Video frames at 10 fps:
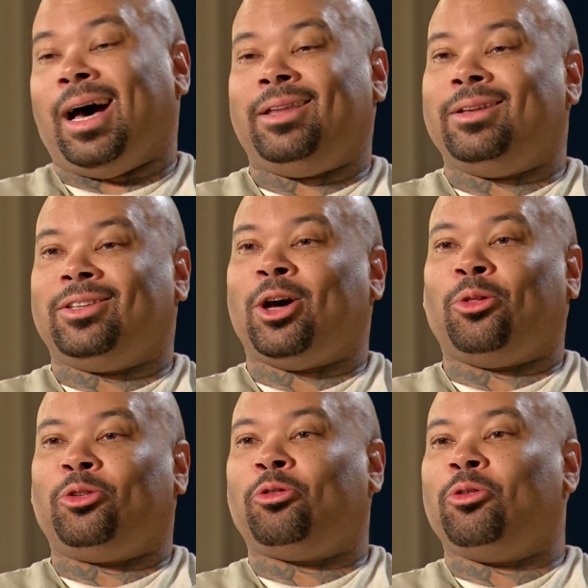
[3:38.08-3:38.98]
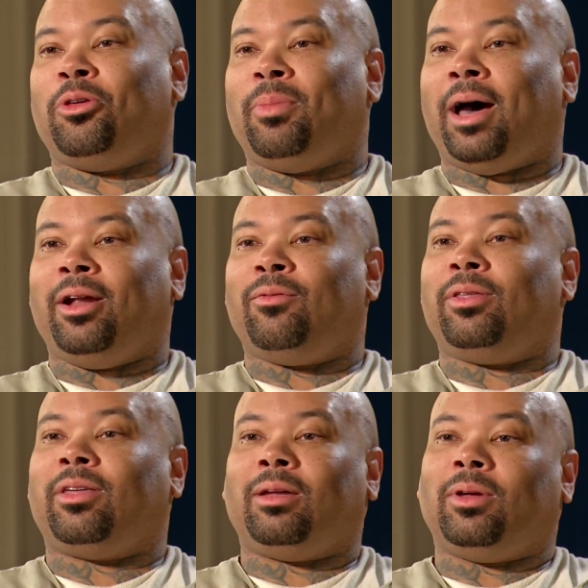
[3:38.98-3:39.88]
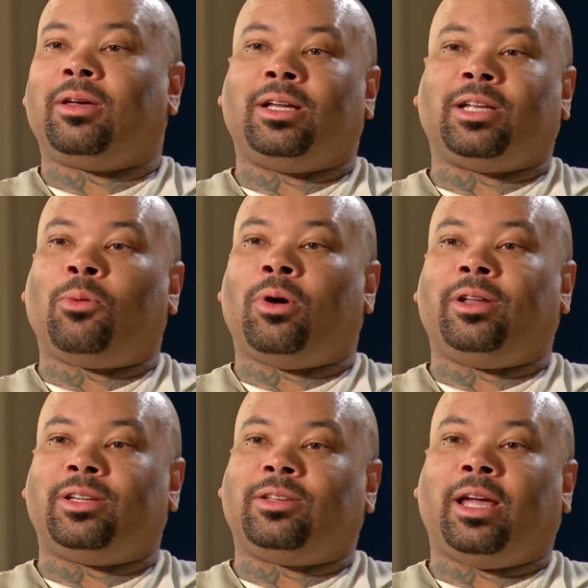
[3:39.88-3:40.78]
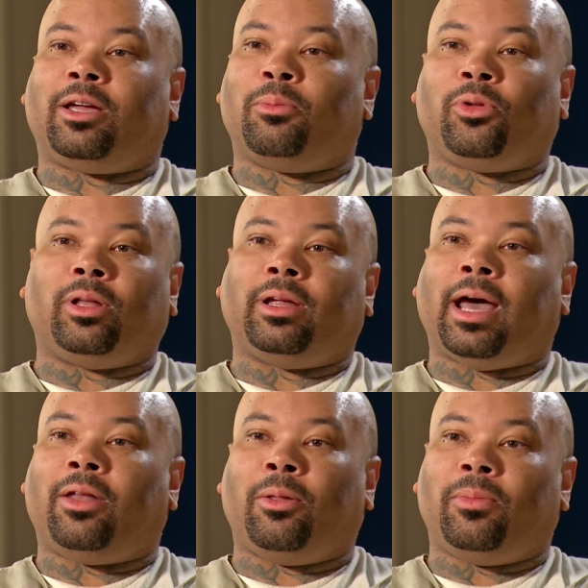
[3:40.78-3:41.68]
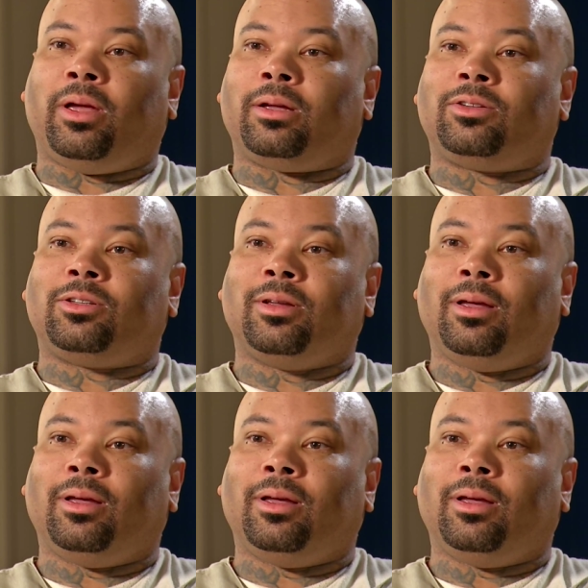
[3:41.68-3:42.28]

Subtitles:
I didn't tell the truth about everything because I wanted to stay completely out of the mix.